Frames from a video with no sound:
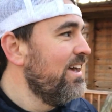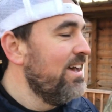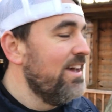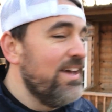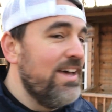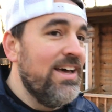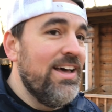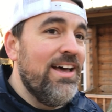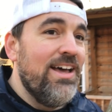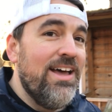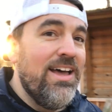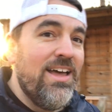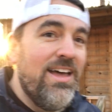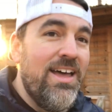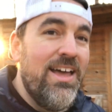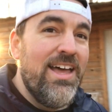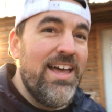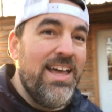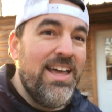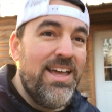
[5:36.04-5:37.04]

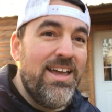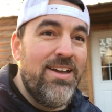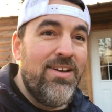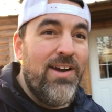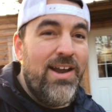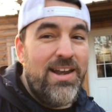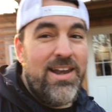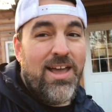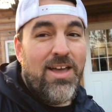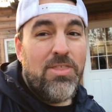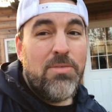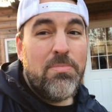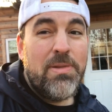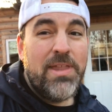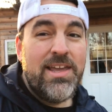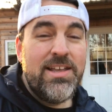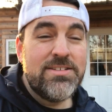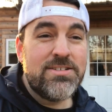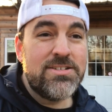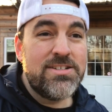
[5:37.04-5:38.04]
Right now the
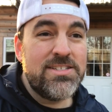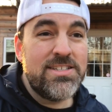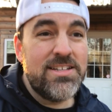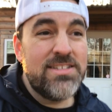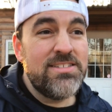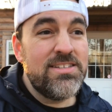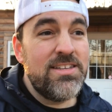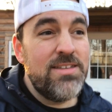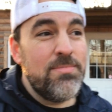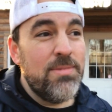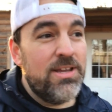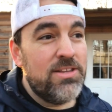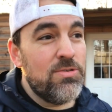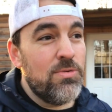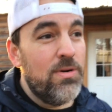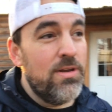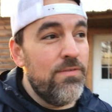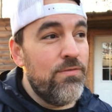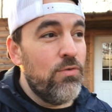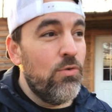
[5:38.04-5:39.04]
plans are 16 by
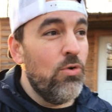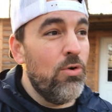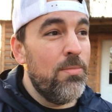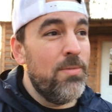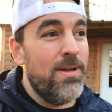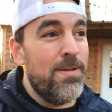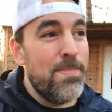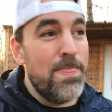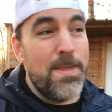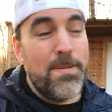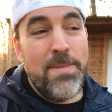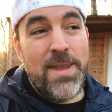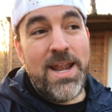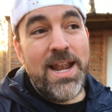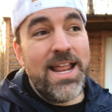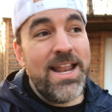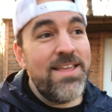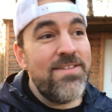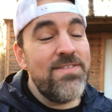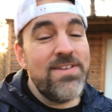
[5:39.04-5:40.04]
24, but it may
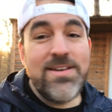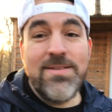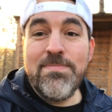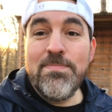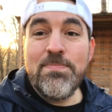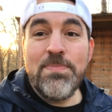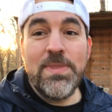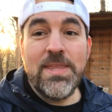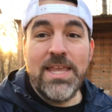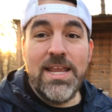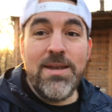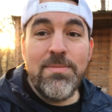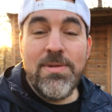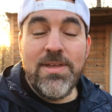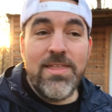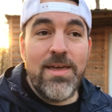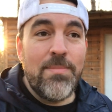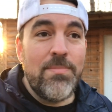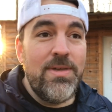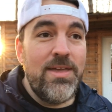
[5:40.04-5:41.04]
not even need to be
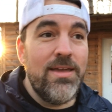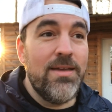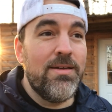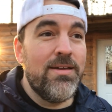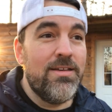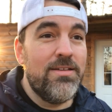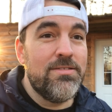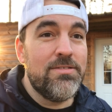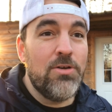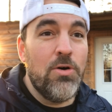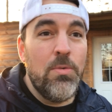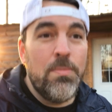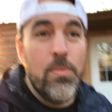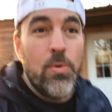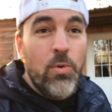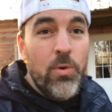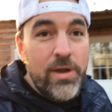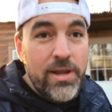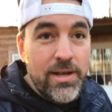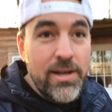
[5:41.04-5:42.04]
that big because the whole
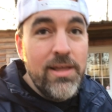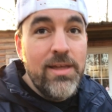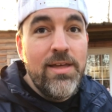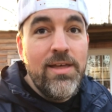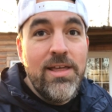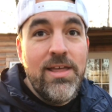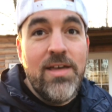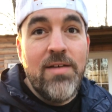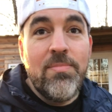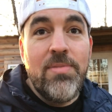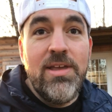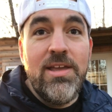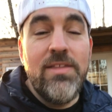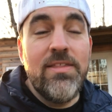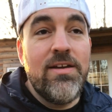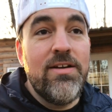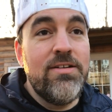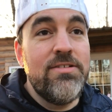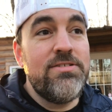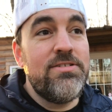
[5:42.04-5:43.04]
point of being
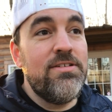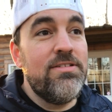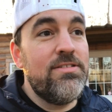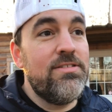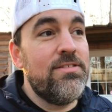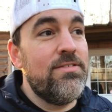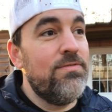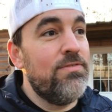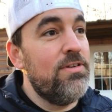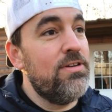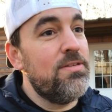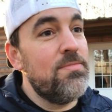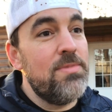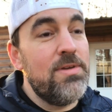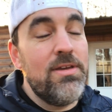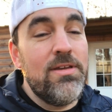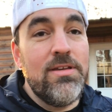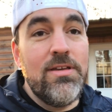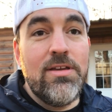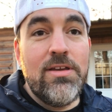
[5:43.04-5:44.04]
there is just for it to
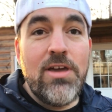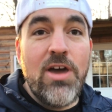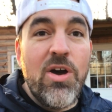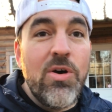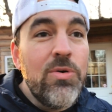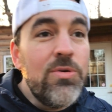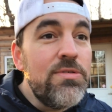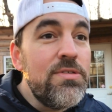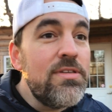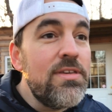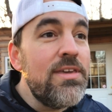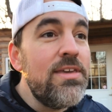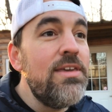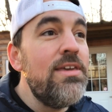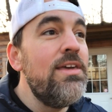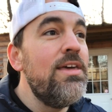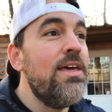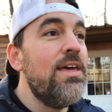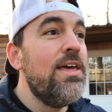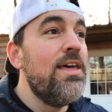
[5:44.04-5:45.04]
be
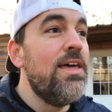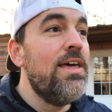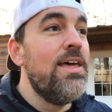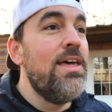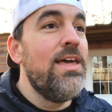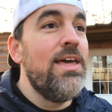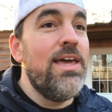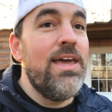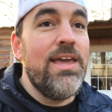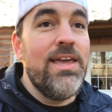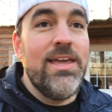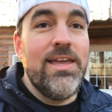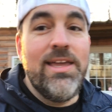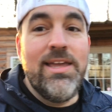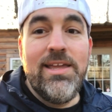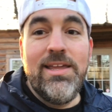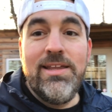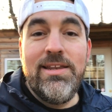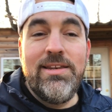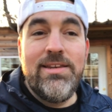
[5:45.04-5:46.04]
cozy
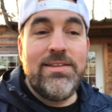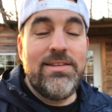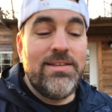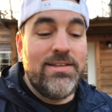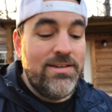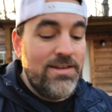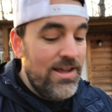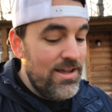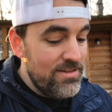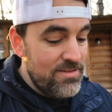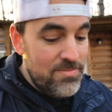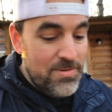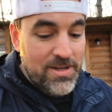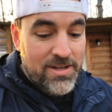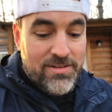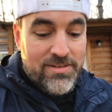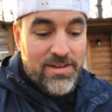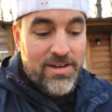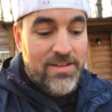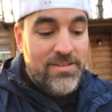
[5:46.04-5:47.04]
and not spending
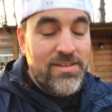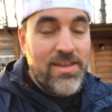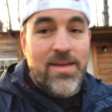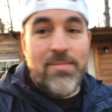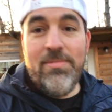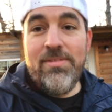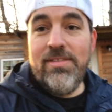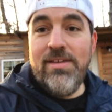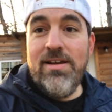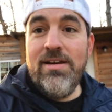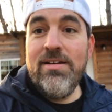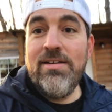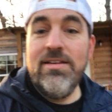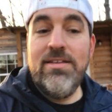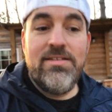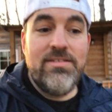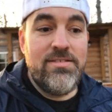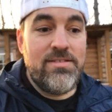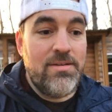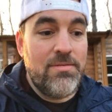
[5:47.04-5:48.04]
a ton of time in there
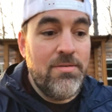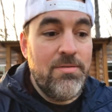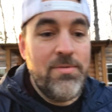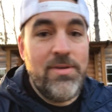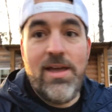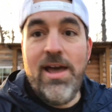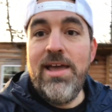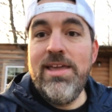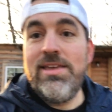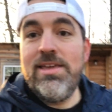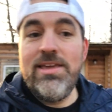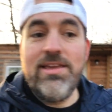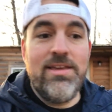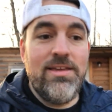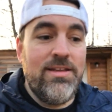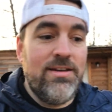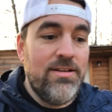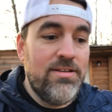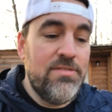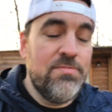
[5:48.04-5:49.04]
because I'm going to be hiking
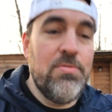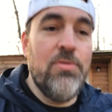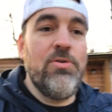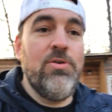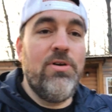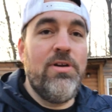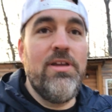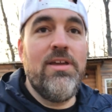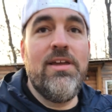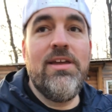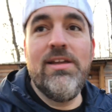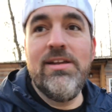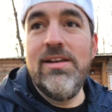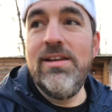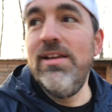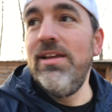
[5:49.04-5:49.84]
and exploring and